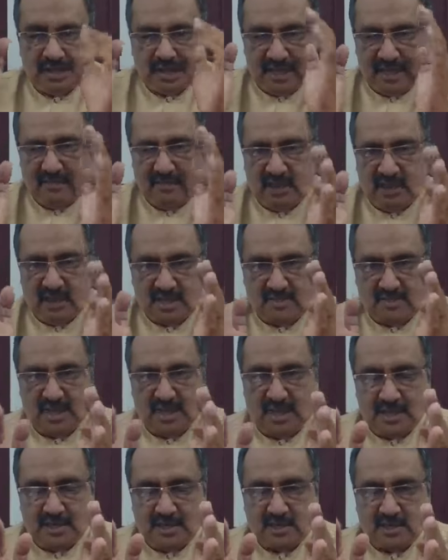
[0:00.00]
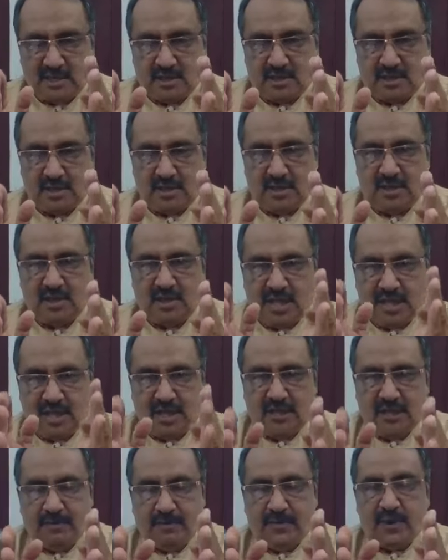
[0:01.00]
Then arrive at the balance.
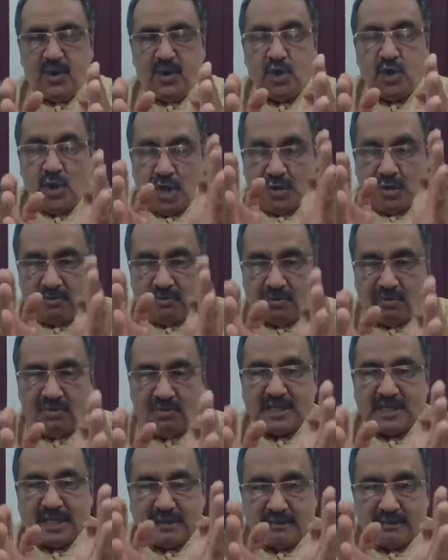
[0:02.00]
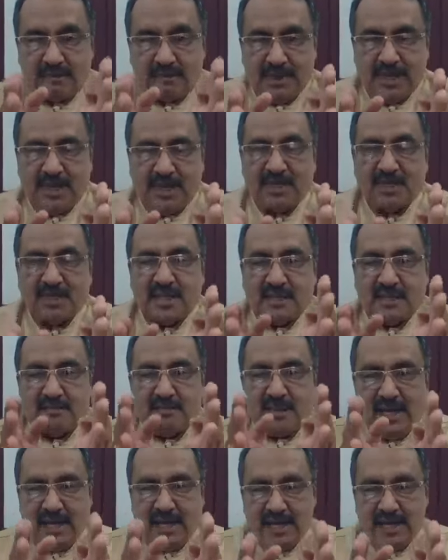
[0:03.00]
Then you have to compare
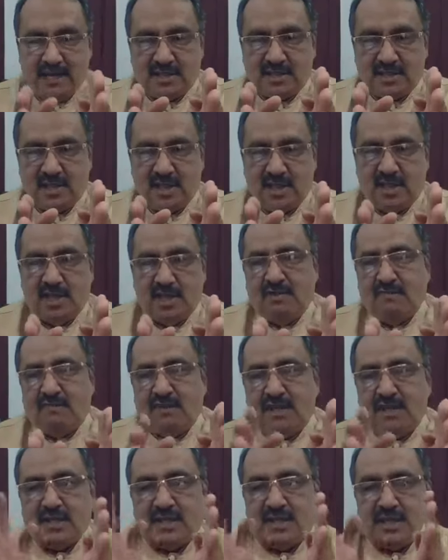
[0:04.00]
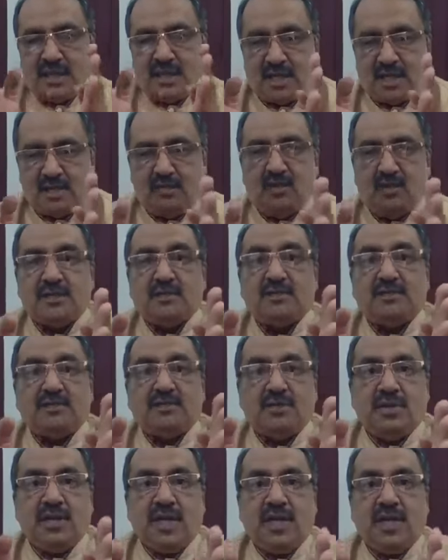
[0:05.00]
that balance with
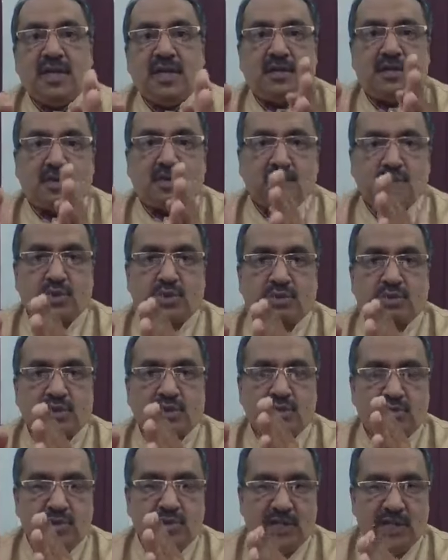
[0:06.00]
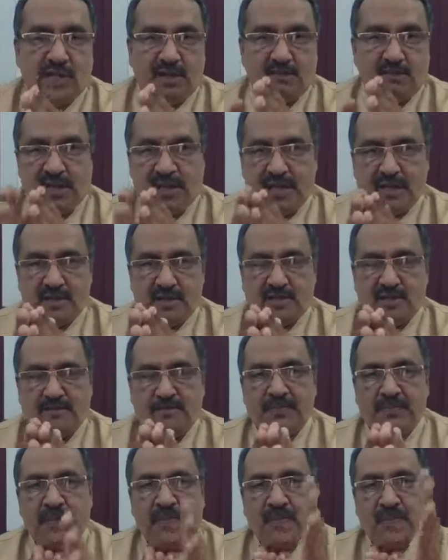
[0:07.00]
31/3/2020
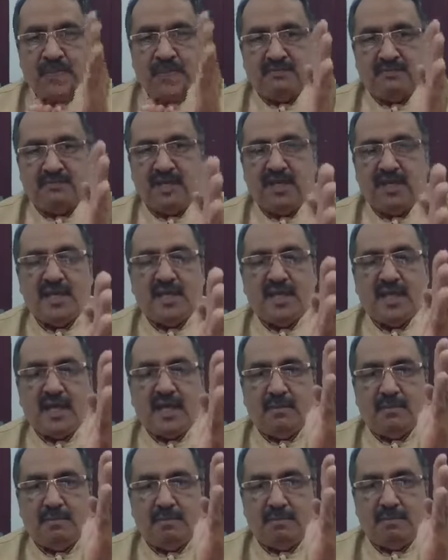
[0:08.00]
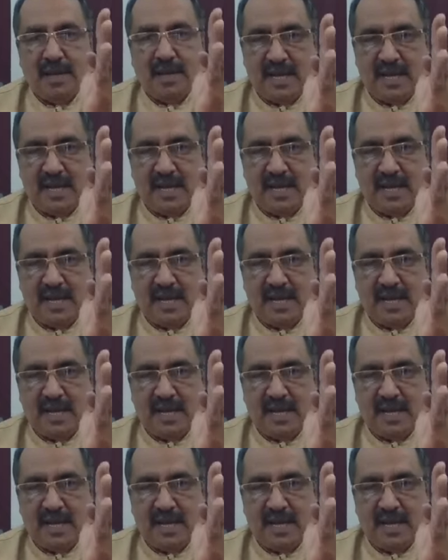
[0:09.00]
balance. If the